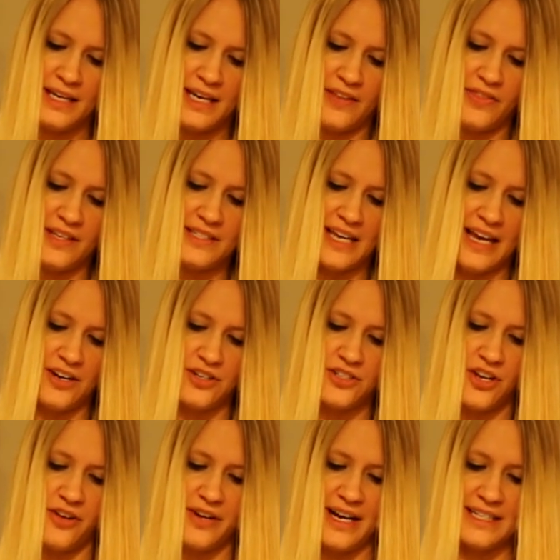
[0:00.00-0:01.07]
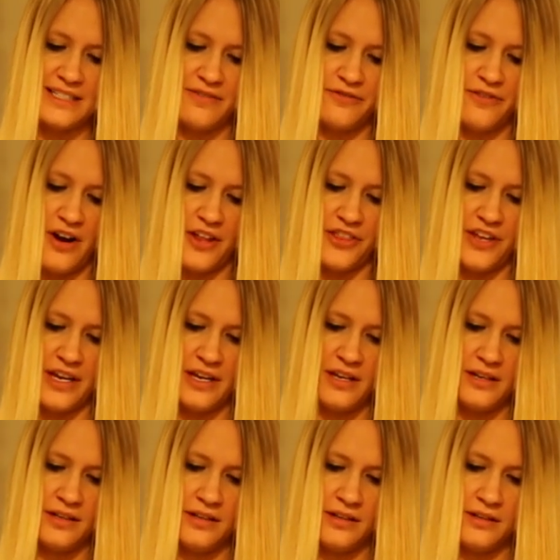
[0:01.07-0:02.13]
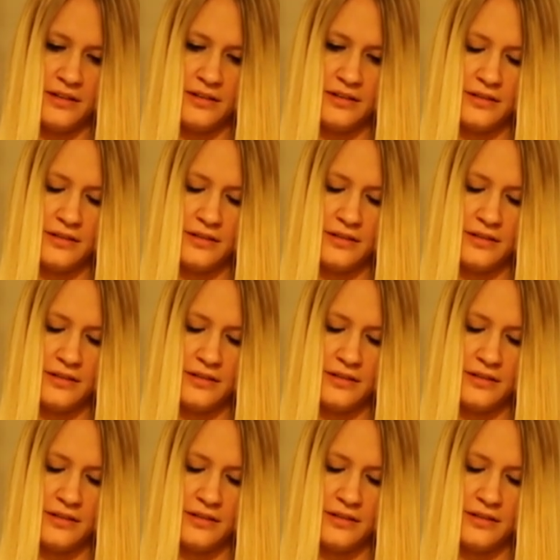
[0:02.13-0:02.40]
Get the taters all nice and frothy.